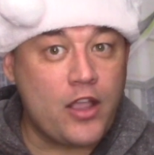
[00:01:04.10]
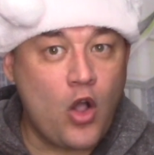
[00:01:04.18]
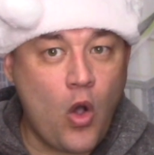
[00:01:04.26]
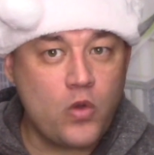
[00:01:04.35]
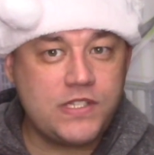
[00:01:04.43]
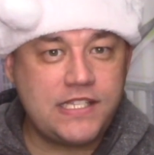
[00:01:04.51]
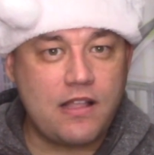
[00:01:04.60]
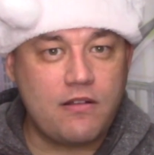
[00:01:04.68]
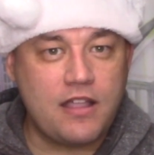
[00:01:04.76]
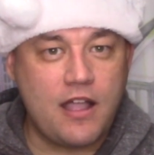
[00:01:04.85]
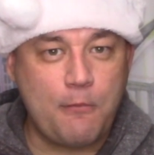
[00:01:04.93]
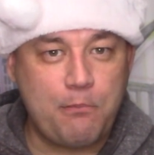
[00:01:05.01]
wholesale
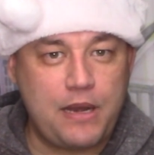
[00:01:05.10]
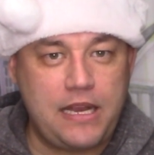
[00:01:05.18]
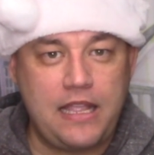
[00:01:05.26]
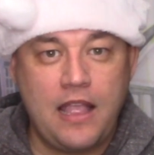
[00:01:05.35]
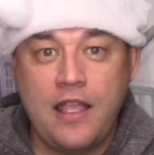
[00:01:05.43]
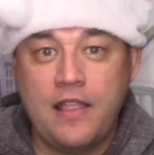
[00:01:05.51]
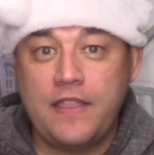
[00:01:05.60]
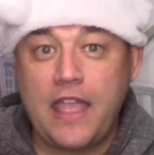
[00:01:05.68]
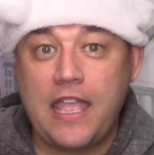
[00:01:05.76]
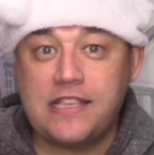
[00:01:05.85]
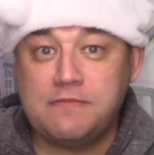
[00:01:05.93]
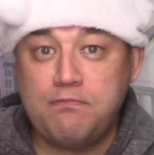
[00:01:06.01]
company that
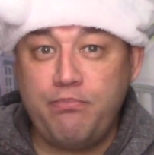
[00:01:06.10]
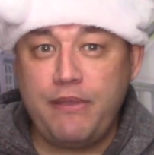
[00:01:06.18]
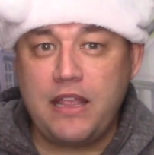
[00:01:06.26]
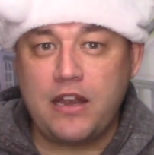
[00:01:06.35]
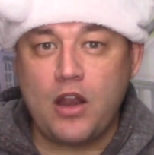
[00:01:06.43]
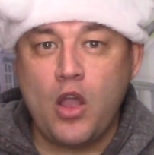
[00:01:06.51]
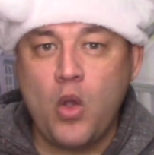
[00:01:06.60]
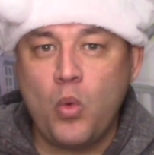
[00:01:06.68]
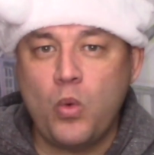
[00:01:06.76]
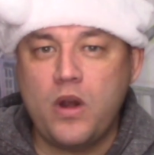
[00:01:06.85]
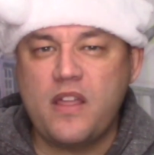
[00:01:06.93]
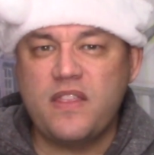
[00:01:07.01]
has been
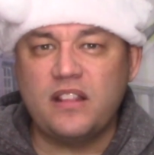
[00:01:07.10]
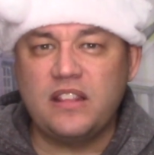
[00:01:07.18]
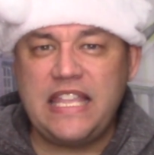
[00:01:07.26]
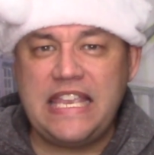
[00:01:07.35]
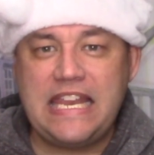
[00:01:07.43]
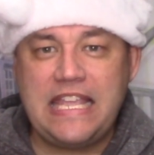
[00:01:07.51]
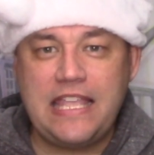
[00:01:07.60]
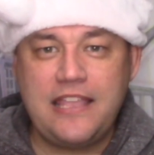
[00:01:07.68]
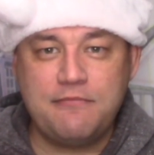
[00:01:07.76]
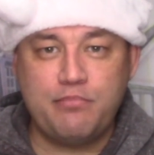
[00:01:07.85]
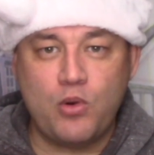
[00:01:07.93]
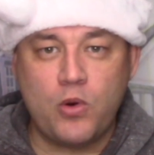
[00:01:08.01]
one of the leading
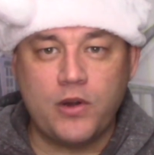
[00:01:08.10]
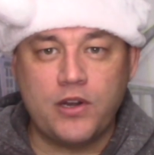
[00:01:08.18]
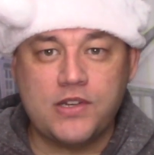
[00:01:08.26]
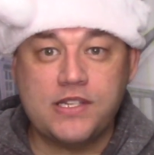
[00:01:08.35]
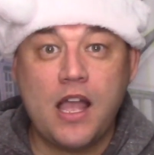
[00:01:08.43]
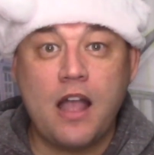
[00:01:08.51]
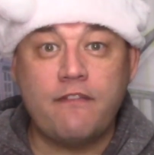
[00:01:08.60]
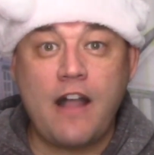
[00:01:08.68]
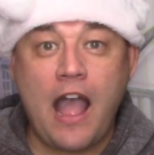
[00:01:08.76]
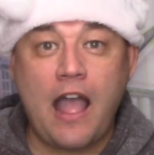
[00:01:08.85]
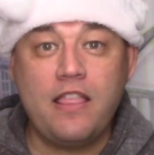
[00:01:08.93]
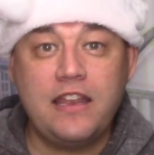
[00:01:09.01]
importers of
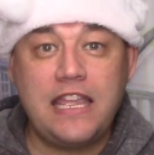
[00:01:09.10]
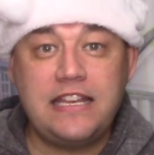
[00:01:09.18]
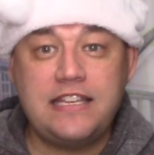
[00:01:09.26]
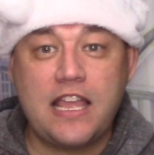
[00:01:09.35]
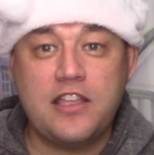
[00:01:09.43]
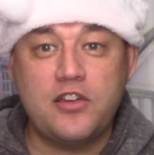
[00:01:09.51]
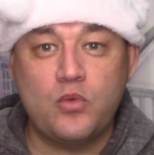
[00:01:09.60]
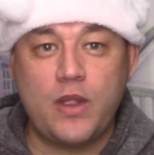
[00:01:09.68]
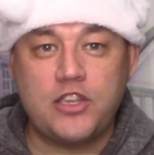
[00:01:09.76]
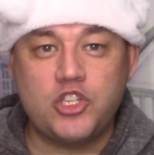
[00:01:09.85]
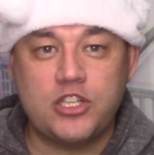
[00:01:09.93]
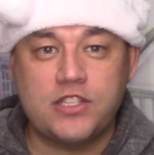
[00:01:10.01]
holiday
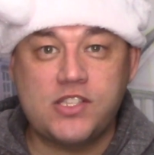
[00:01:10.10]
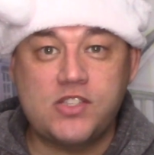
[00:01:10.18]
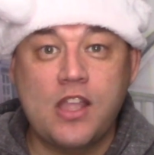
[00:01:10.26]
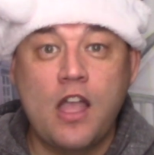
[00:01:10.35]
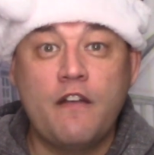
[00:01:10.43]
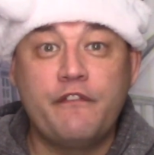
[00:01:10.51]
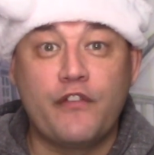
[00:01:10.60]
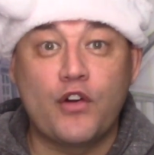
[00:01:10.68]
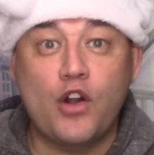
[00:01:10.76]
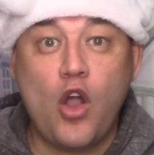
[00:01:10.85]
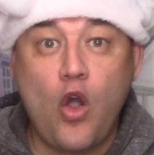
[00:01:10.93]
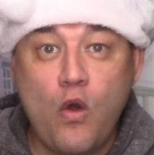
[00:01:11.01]
decorations
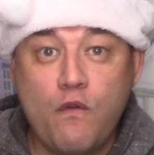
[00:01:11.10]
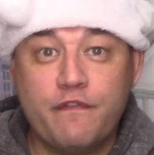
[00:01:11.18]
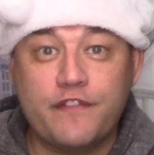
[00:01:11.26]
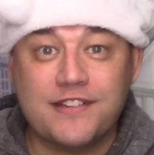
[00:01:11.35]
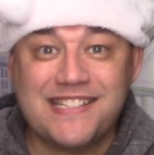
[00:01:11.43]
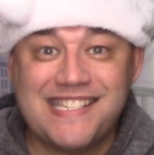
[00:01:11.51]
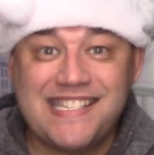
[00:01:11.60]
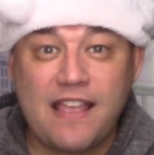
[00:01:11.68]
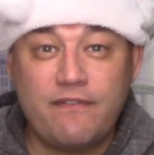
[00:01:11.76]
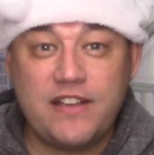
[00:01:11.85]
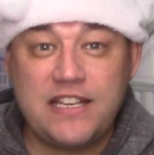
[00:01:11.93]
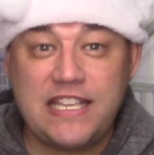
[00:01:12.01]
for over
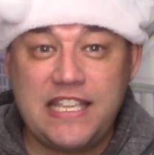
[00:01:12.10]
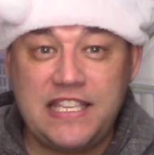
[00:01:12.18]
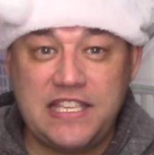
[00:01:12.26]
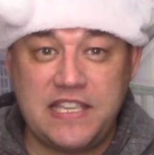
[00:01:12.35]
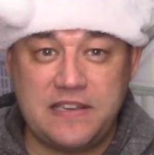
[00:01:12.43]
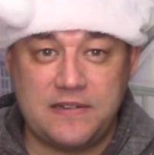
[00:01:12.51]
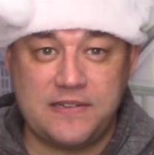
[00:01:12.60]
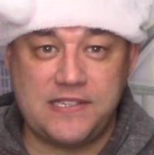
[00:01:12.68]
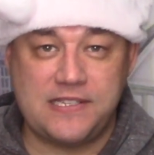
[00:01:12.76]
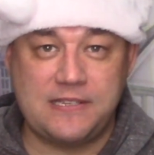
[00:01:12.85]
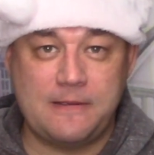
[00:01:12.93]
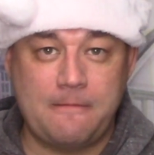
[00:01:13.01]
70
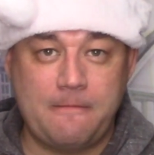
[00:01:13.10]
years.